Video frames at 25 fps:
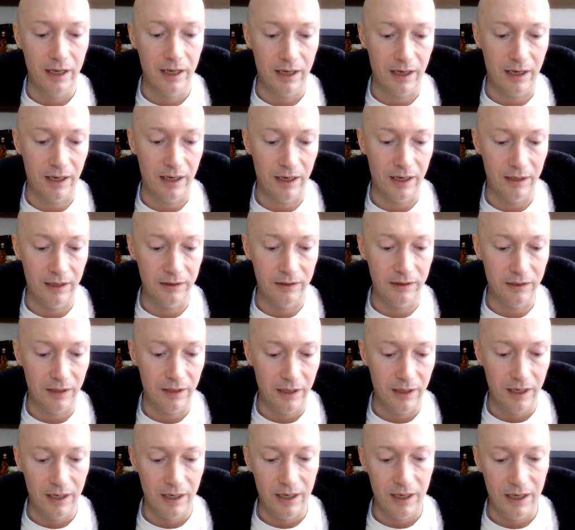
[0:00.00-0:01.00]
and
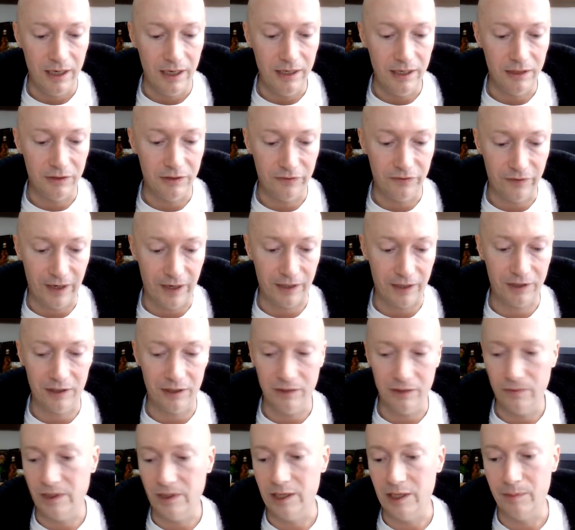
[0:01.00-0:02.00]
each
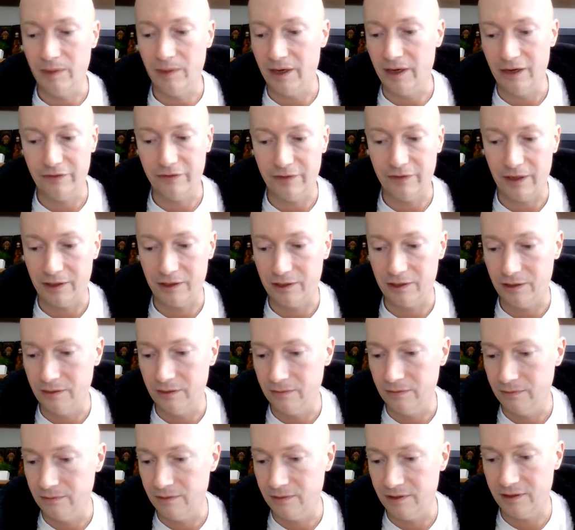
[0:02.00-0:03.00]
faction, when you buy a
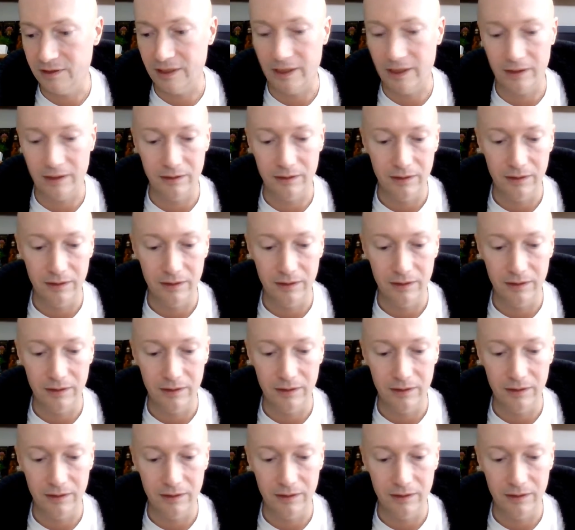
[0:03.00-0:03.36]
faction set,